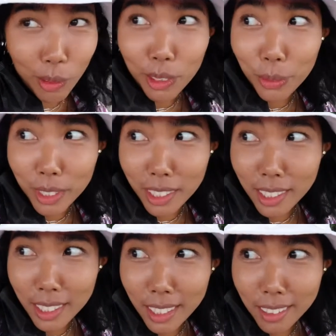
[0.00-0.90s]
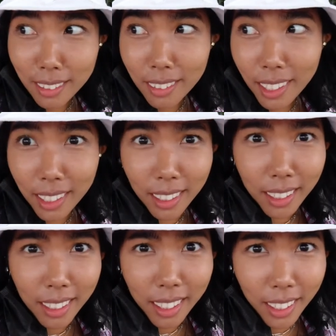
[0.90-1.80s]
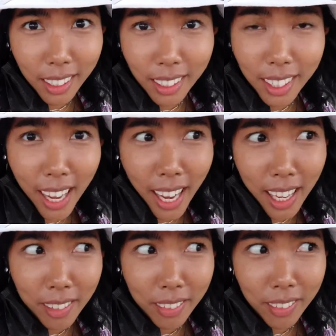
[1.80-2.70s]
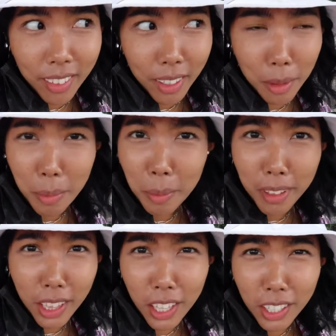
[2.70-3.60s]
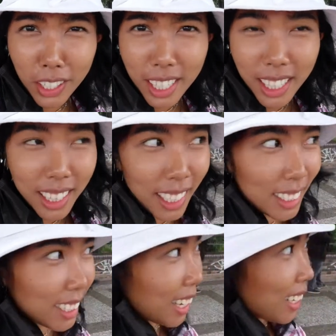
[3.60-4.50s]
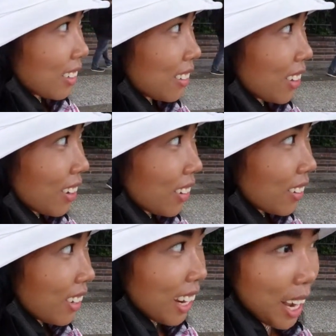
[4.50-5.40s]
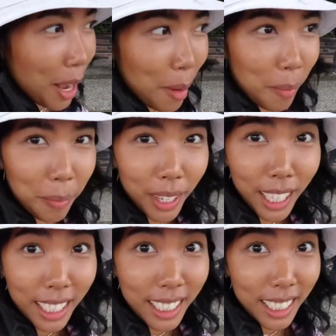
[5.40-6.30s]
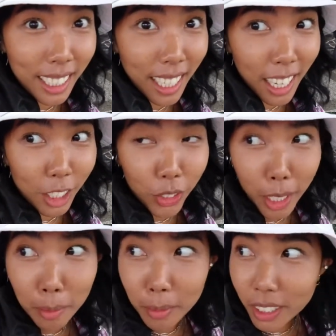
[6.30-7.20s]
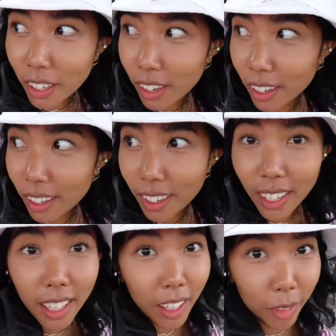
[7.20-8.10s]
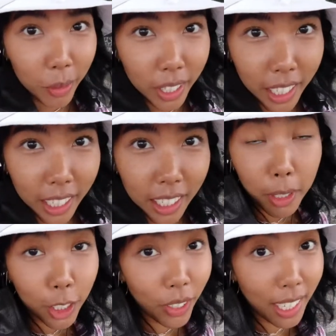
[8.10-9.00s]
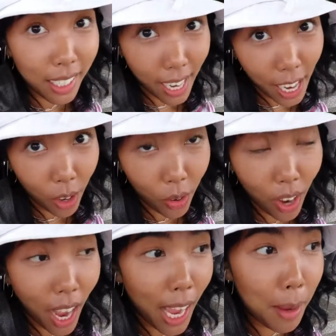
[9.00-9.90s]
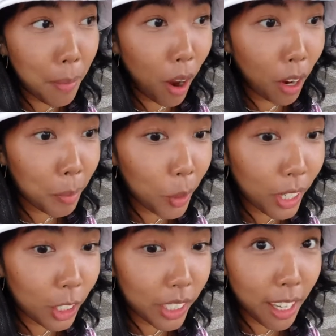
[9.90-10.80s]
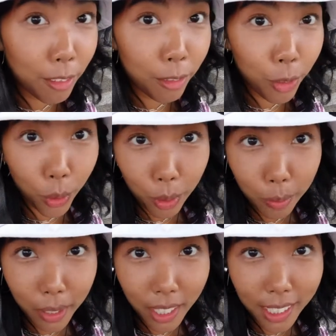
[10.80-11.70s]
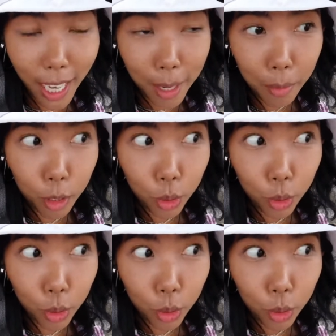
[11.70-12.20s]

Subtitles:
which was like a year and a half ago, maybe longer than that, I don't know. But yeah, trams are everywhere here. But right now, I'm on my way to get food because I'm